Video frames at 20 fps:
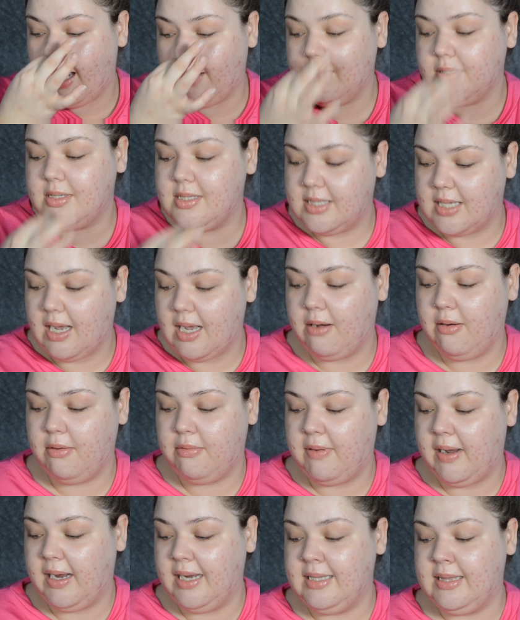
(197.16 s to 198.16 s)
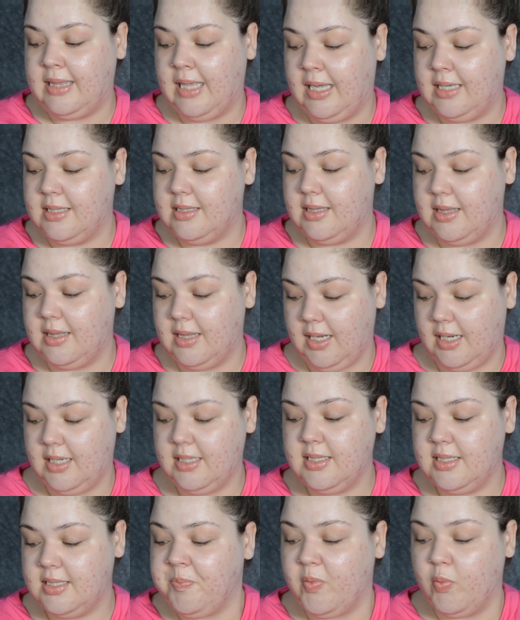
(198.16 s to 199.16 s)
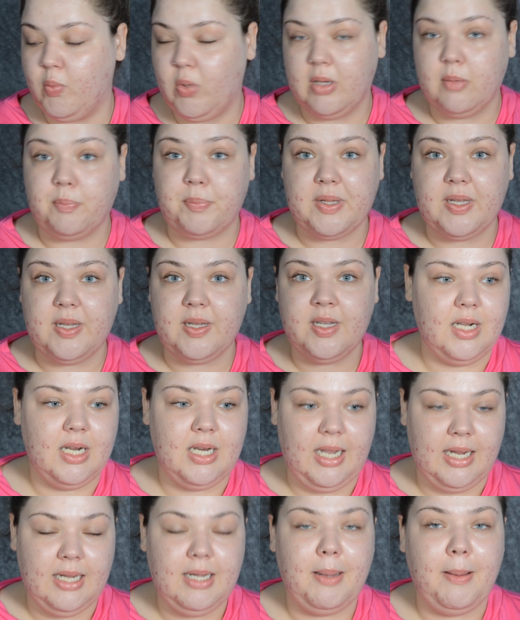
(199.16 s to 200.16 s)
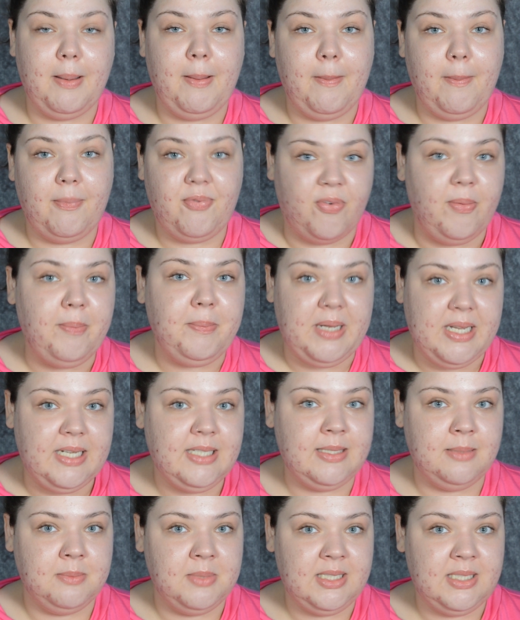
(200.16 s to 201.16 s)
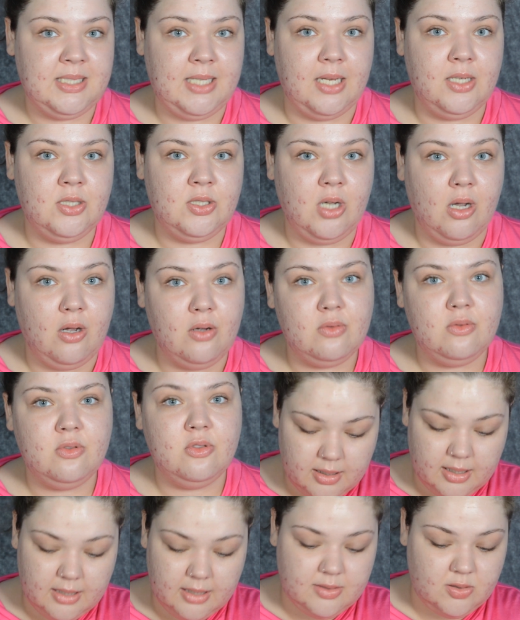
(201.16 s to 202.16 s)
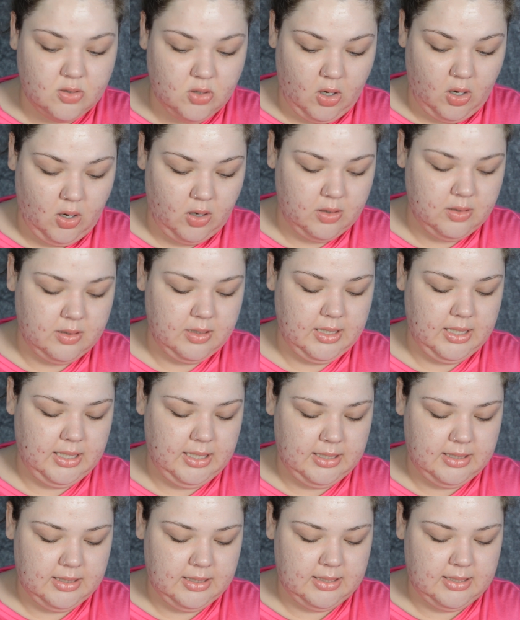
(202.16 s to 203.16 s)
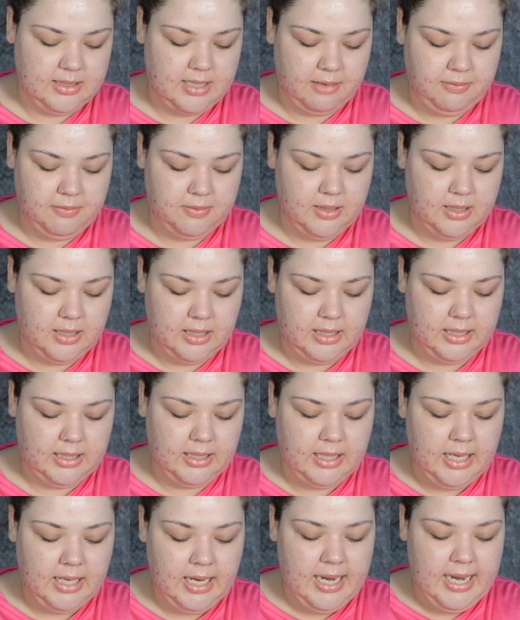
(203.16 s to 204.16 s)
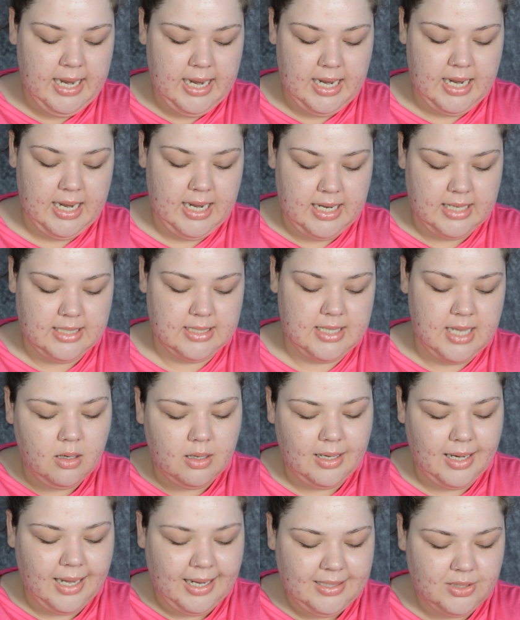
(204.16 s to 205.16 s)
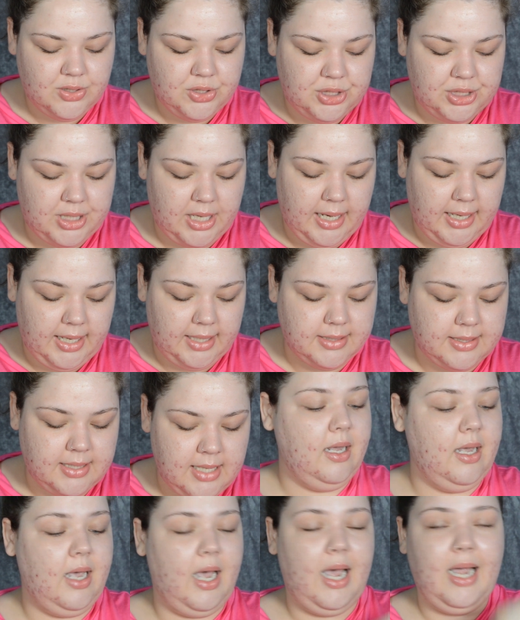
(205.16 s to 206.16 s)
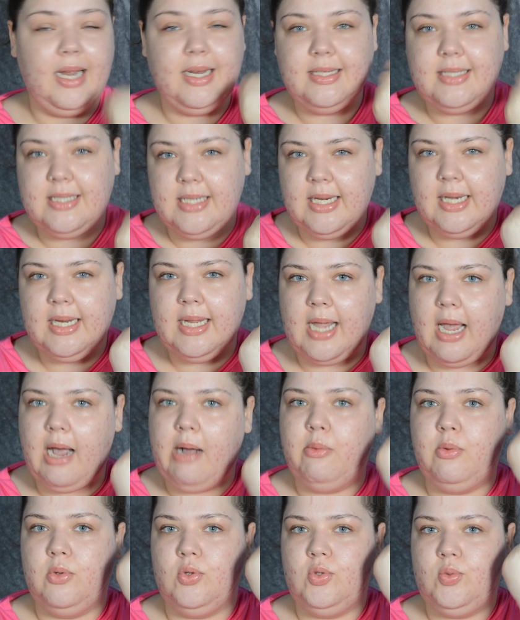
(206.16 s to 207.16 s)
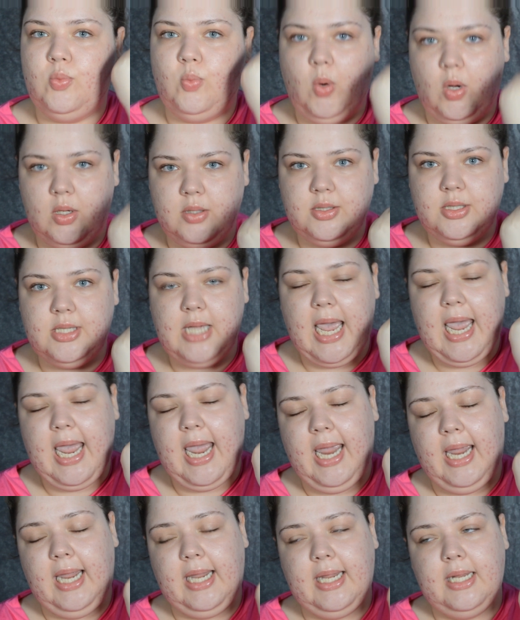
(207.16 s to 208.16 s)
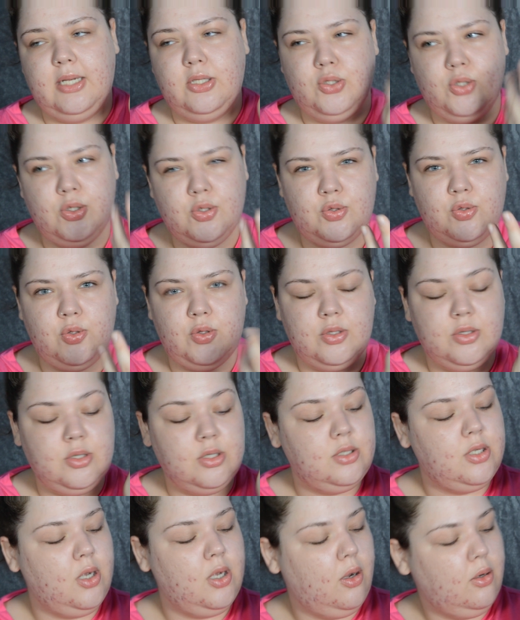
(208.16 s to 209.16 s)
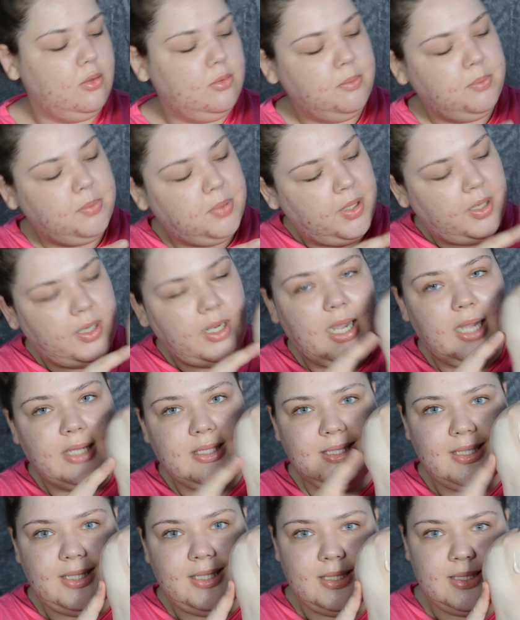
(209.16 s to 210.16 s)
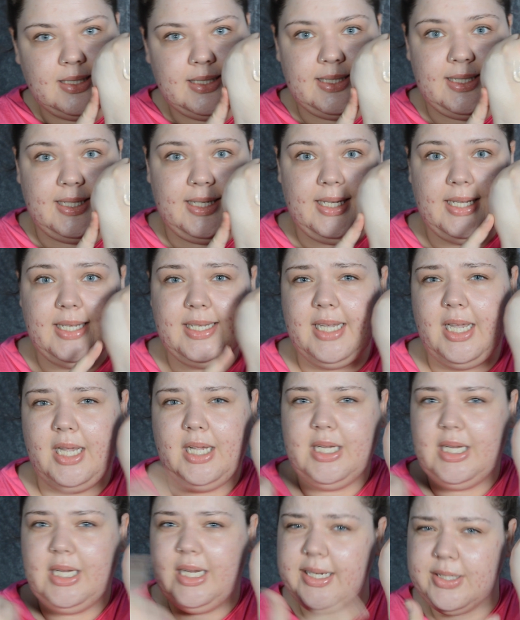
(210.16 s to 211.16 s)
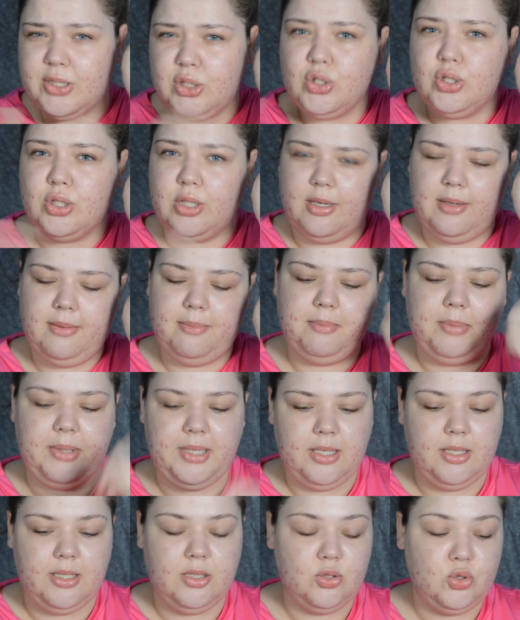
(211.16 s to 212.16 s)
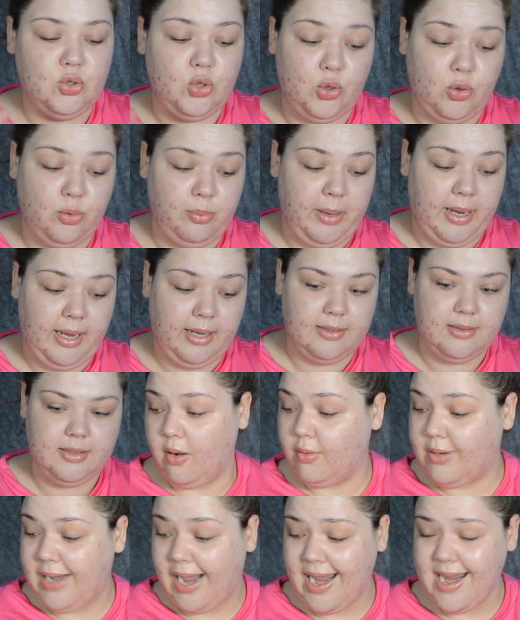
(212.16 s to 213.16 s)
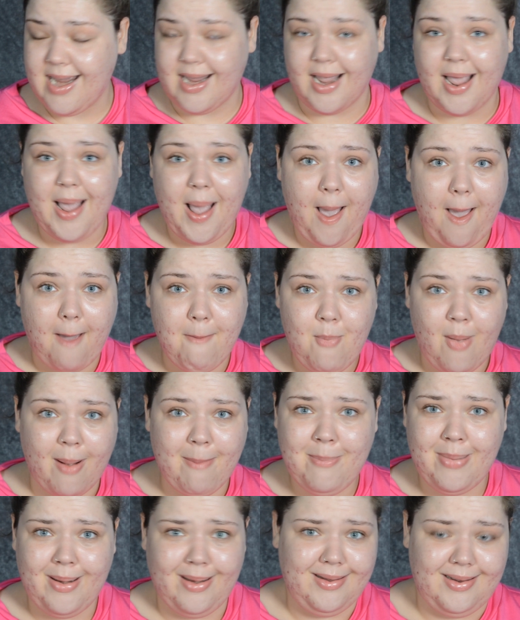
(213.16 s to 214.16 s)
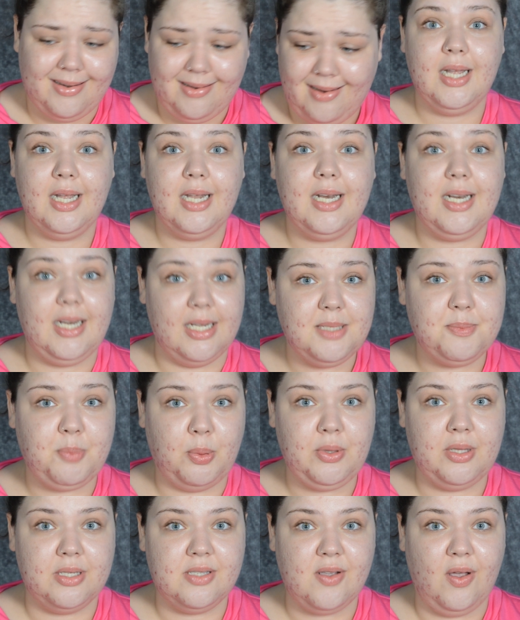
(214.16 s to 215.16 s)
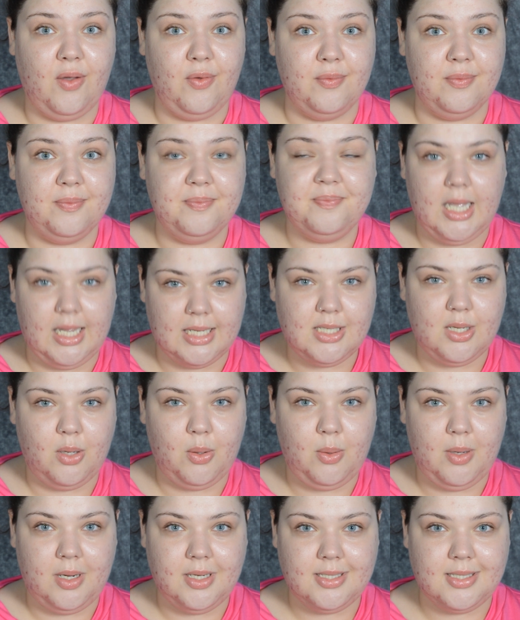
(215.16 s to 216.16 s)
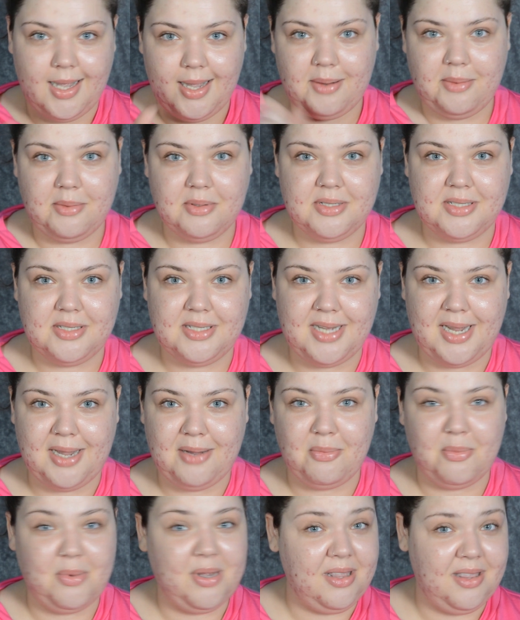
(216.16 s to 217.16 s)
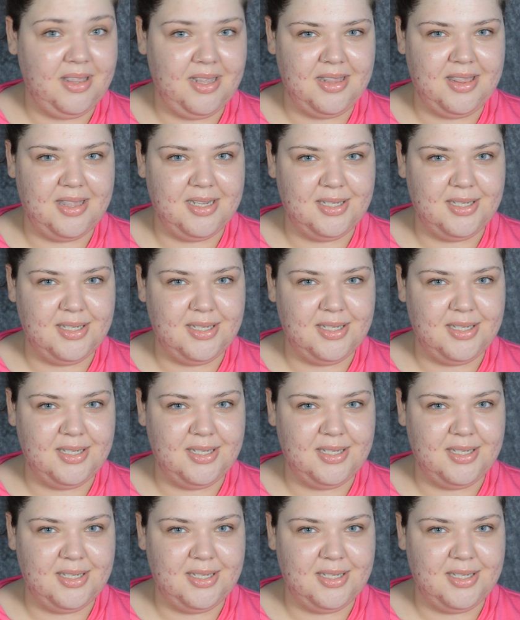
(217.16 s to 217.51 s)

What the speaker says: was terrified that this will be like for medium skin tones. It's not. It definitely is light shade. Ideally I would want a neutral undertone, but as you can see here it shouldn't be too bad. Okay, I'm rambling. Let's put this on. As always, I will start with the